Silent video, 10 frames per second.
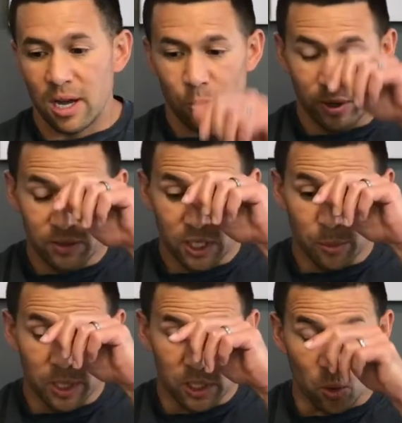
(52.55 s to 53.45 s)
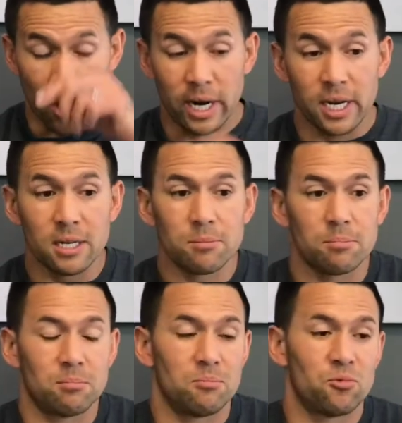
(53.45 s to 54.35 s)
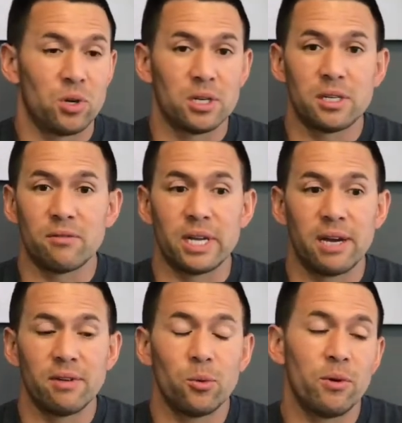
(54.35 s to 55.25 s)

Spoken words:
We've still been squatting relatively heavy.